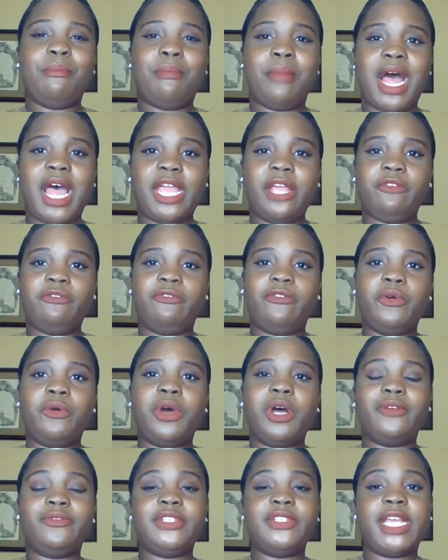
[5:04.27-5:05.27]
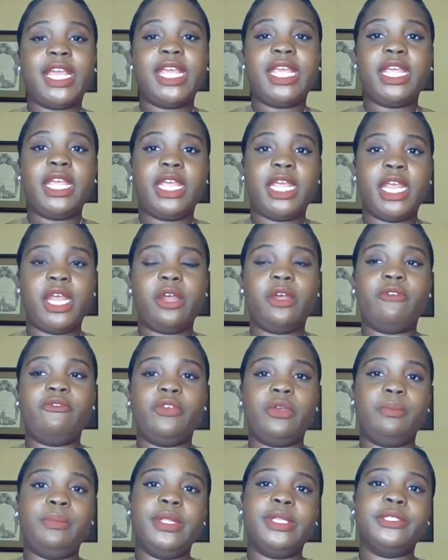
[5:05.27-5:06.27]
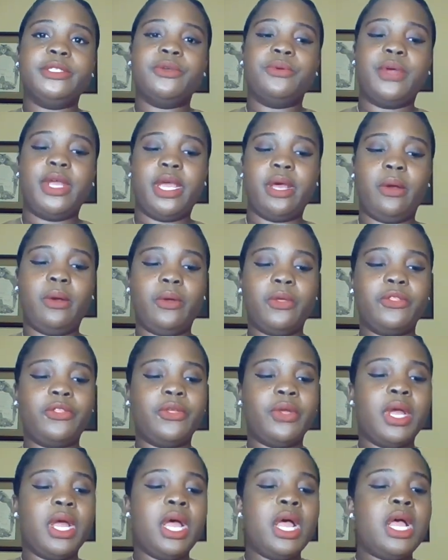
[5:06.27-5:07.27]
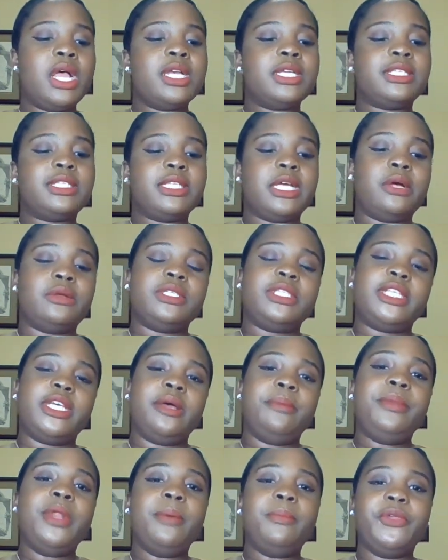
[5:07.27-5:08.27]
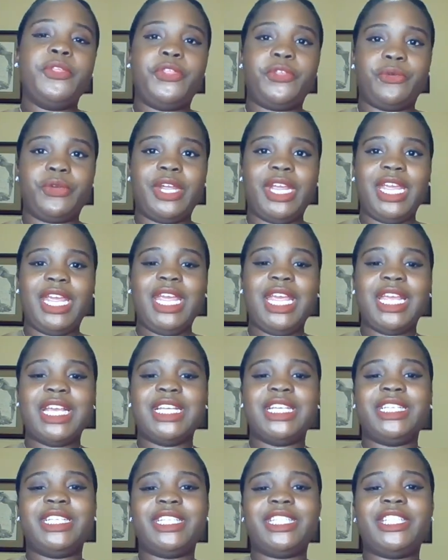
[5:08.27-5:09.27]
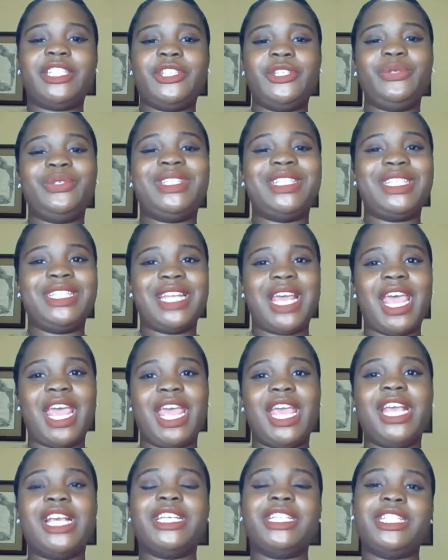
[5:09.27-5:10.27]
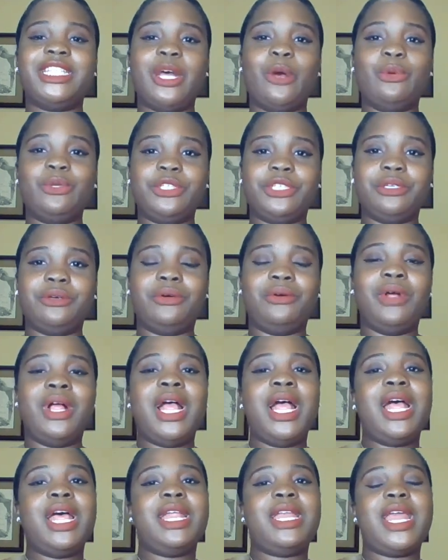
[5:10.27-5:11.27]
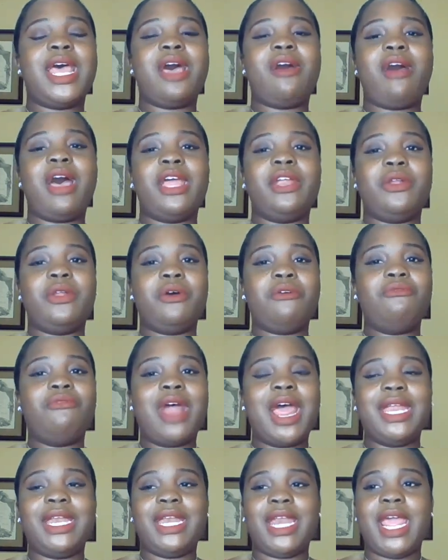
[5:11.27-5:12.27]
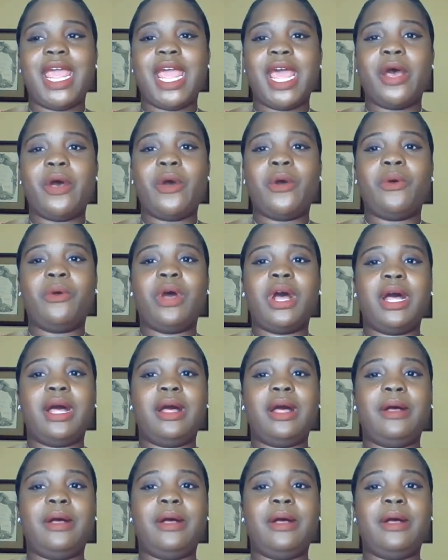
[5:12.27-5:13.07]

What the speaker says: mindful of taking care of your mental health. So tip number 3 is to stay social. Now, I know right now